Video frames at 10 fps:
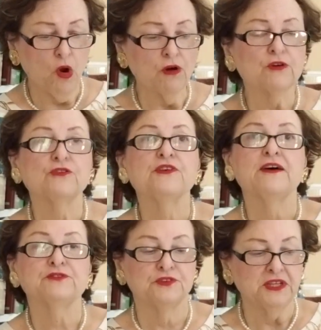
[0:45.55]
Parker's
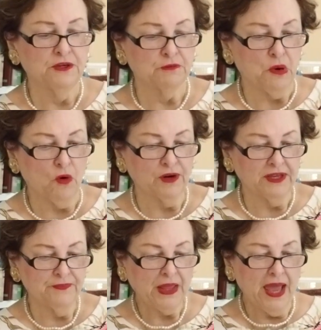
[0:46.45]
after dinner
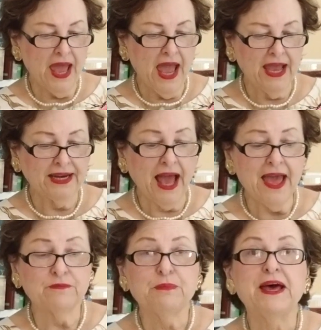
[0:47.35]
party, and I
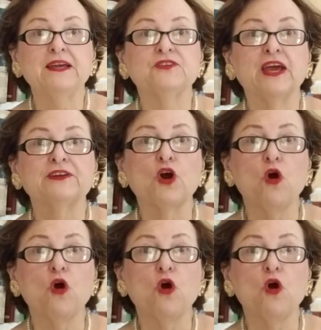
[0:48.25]
had baked an